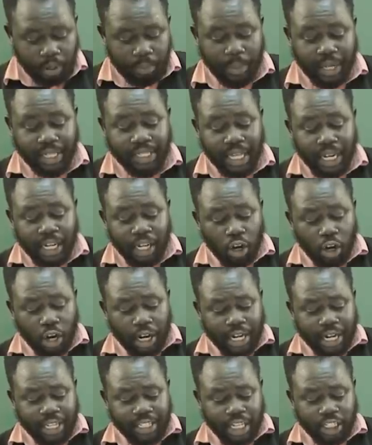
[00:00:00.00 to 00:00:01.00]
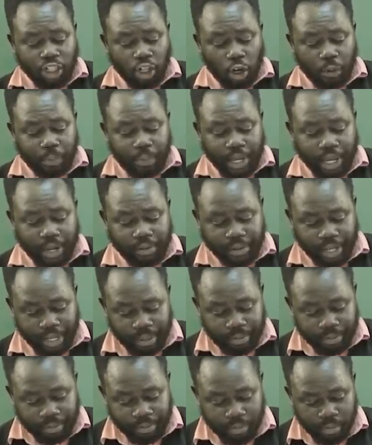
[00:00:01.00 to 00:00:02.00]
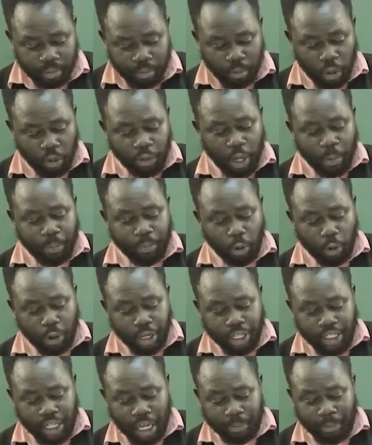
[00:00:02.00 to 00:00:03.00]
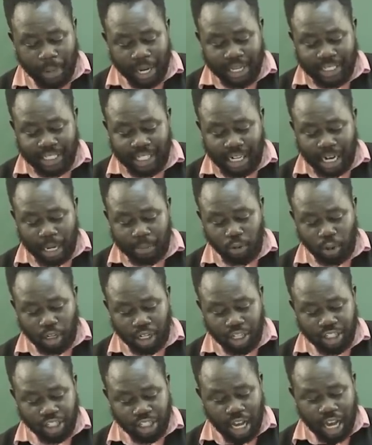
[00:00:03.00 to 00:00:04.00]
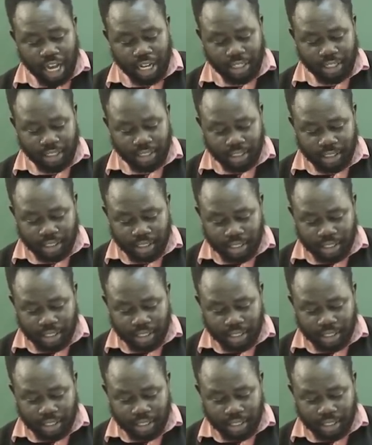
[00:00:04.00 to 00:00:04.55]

By studying organizational behavior, both employees and manager come to understand